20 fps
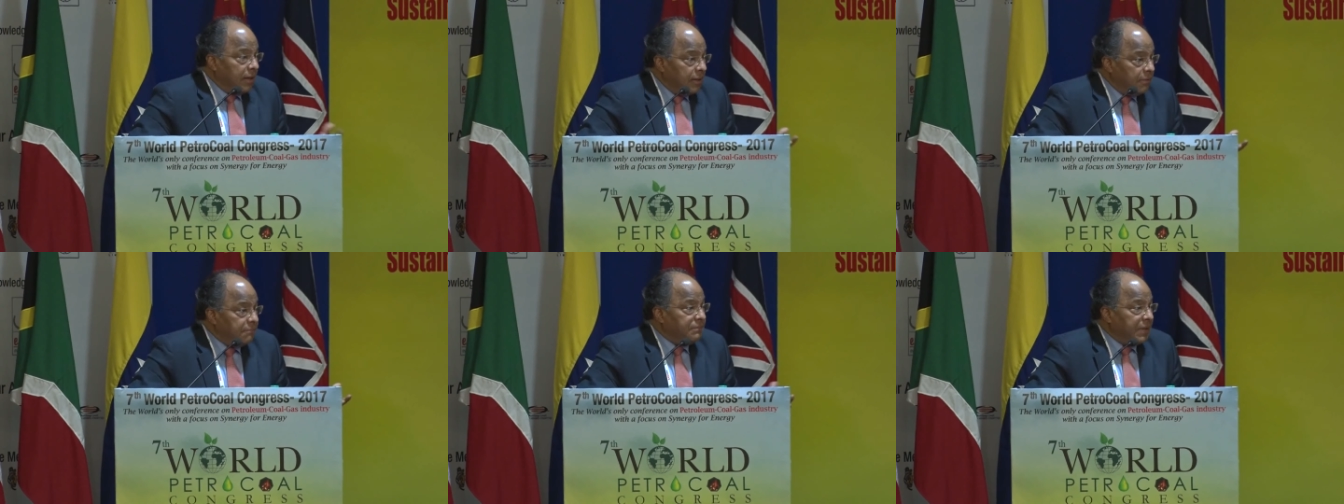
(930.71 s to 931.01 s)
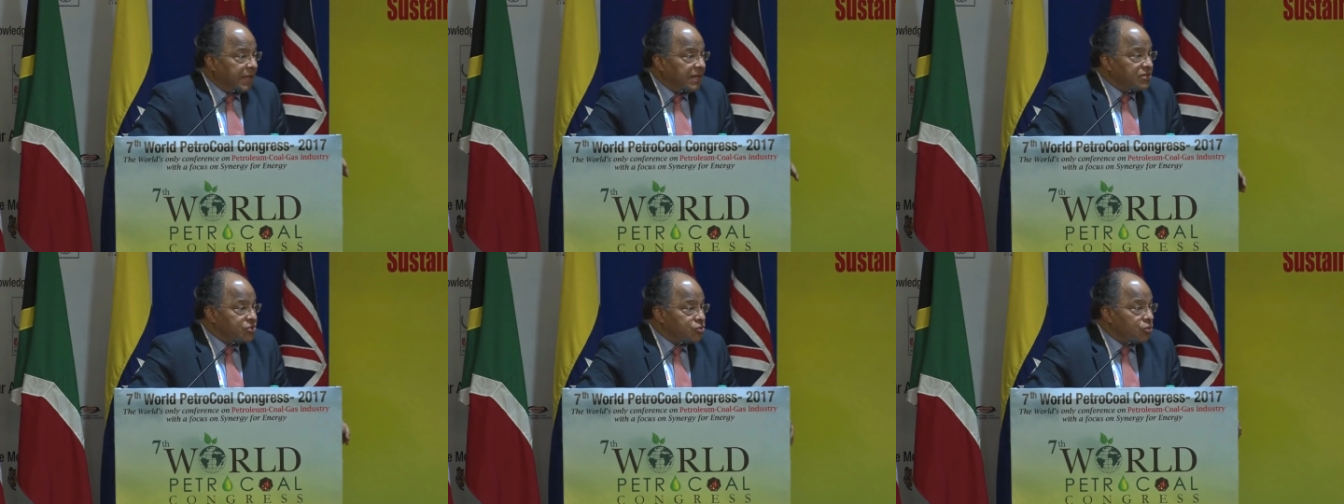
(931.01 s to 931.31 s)
in
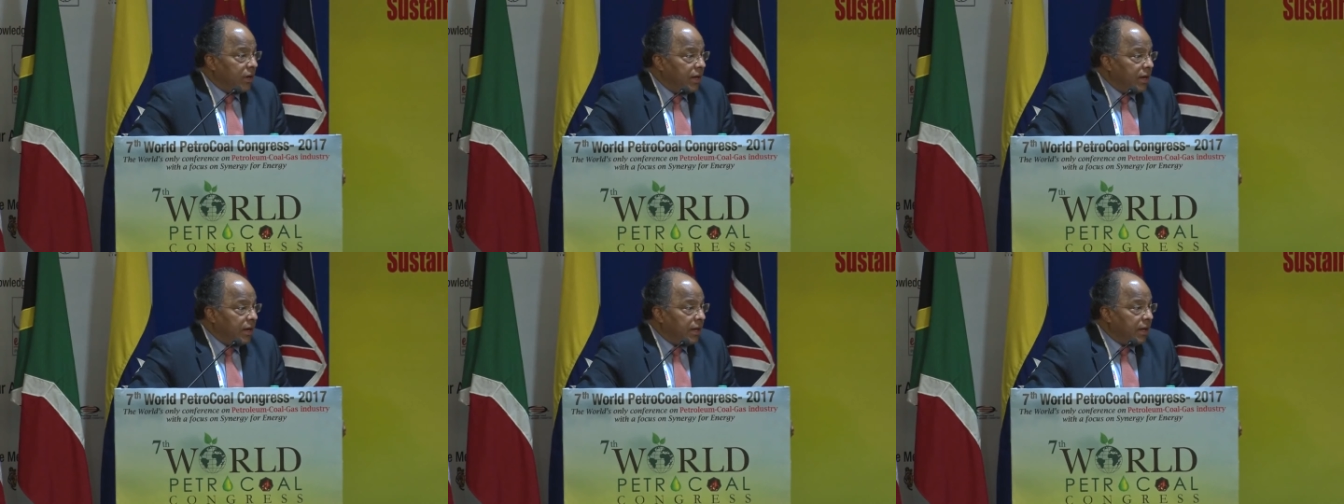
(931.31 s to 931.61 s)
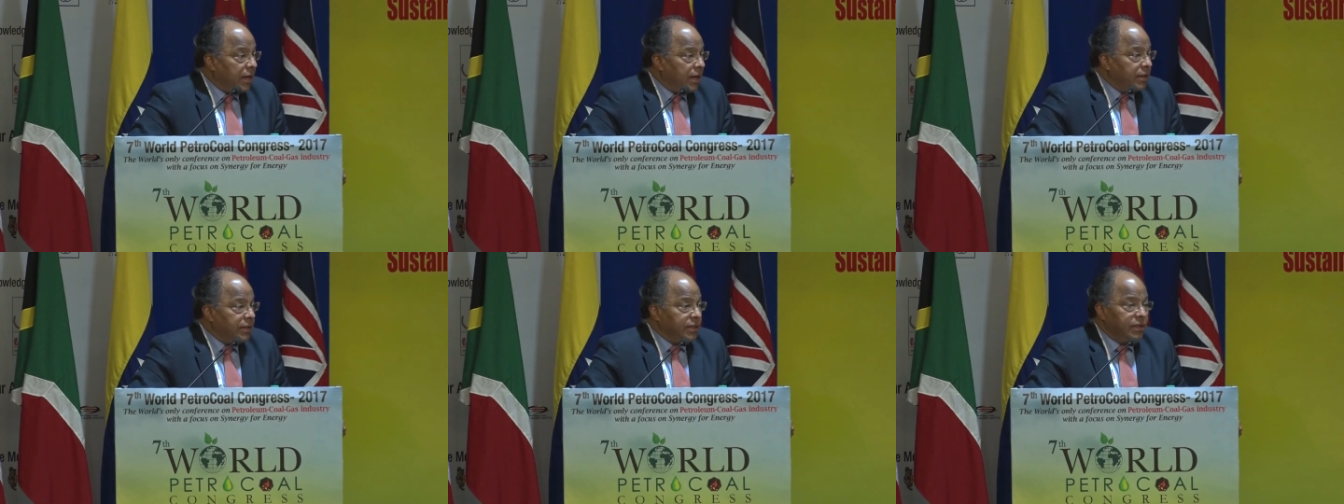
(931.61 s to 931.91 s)

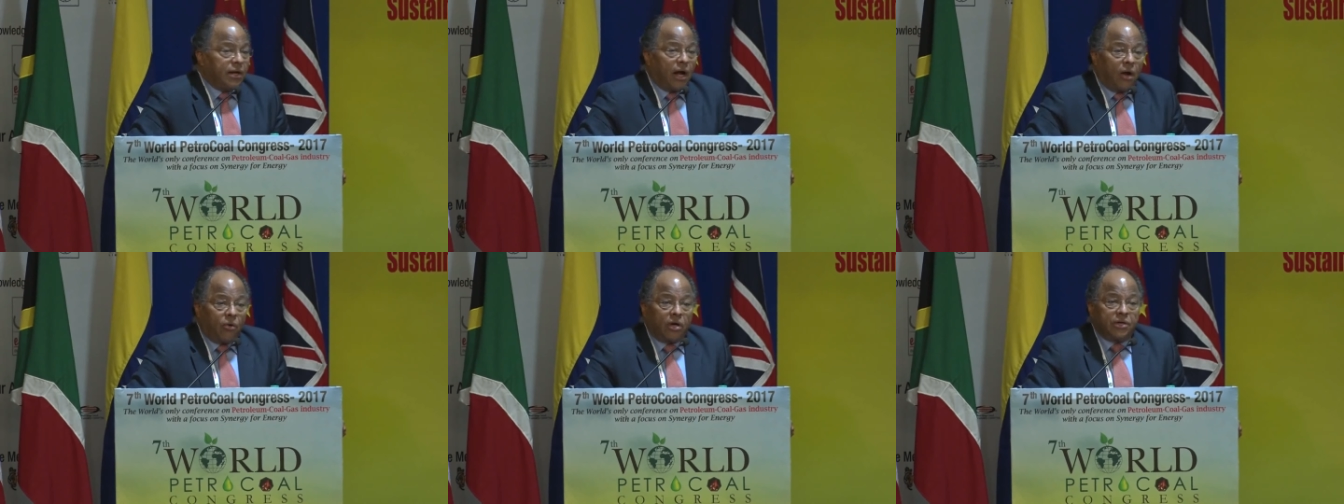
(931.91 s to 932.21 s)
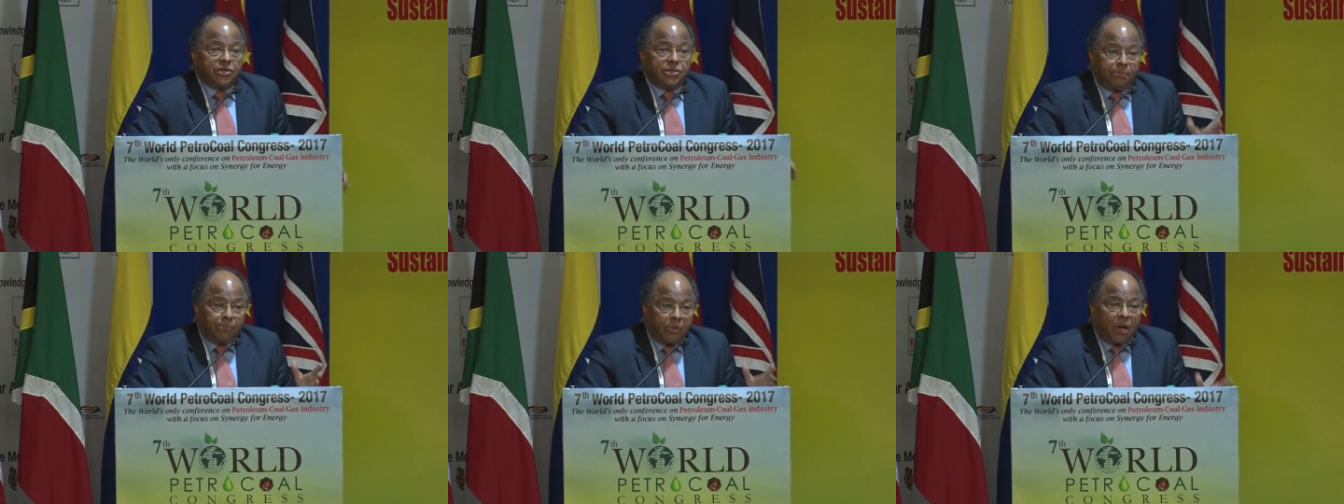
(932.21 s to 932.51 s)
Venezuela and in
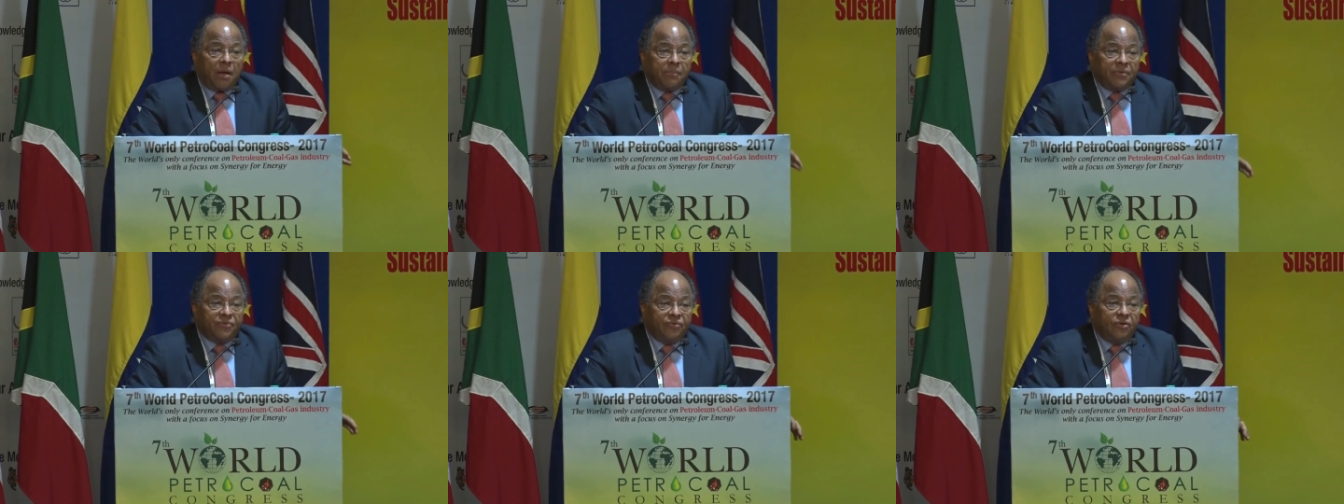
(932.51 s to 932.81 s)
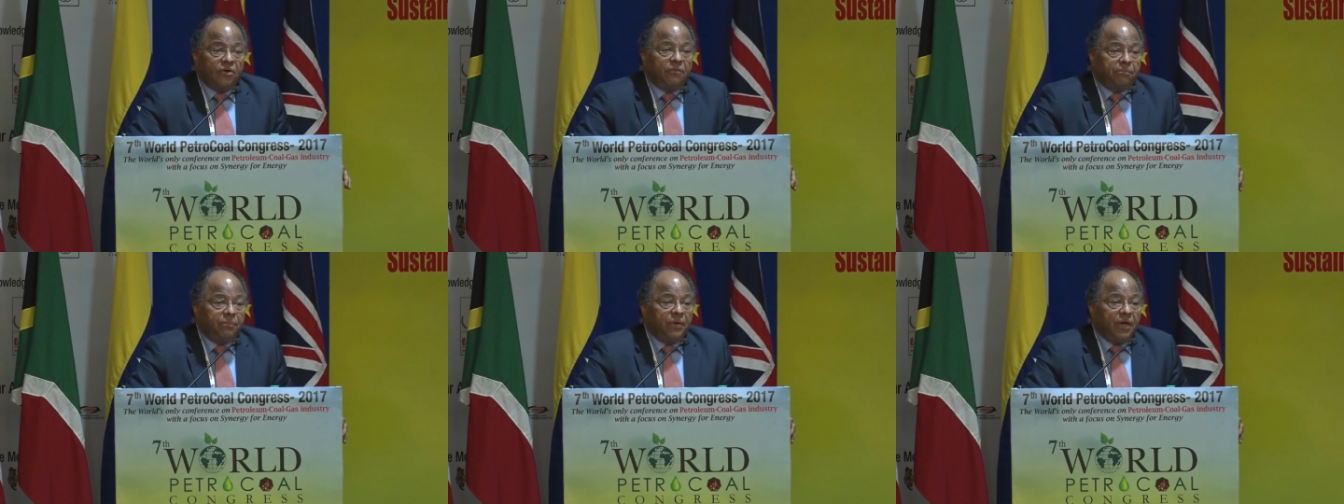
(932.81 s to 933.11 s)
our
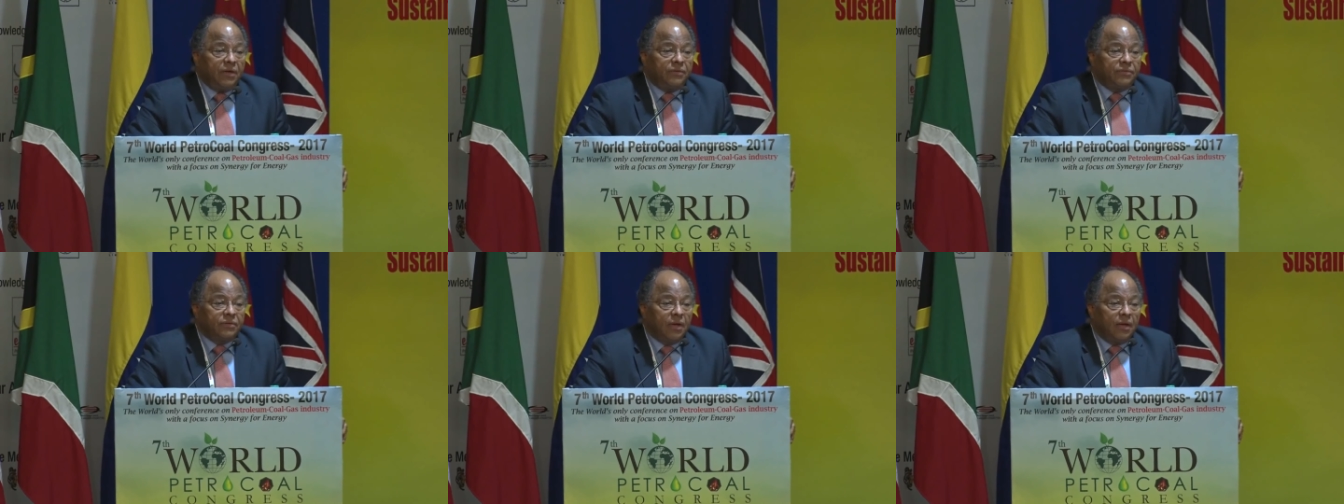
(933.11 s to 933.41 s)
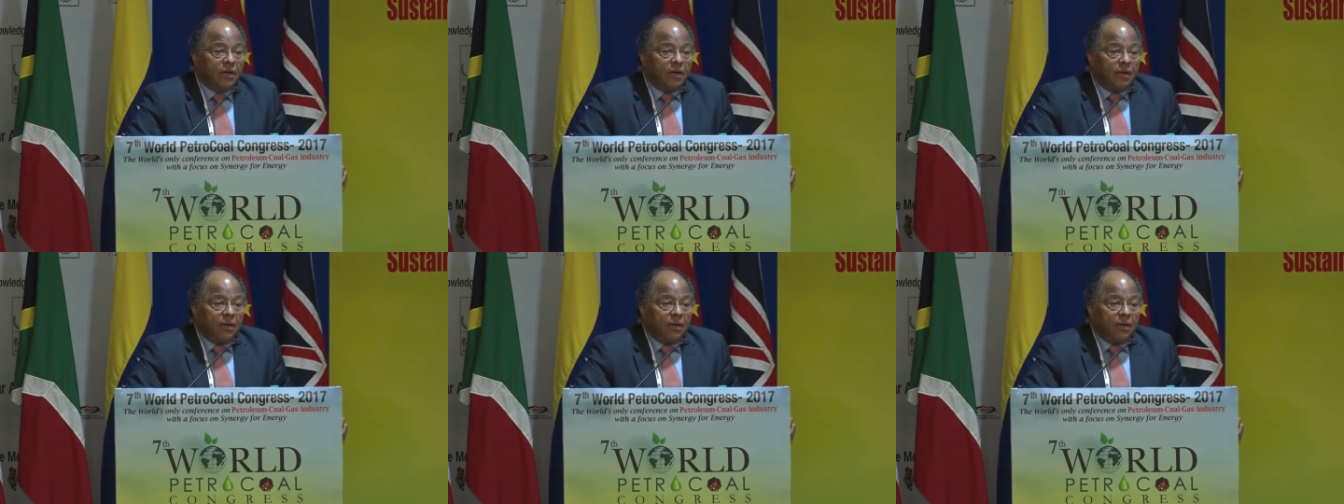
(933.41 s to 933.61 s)
diplomacy of peace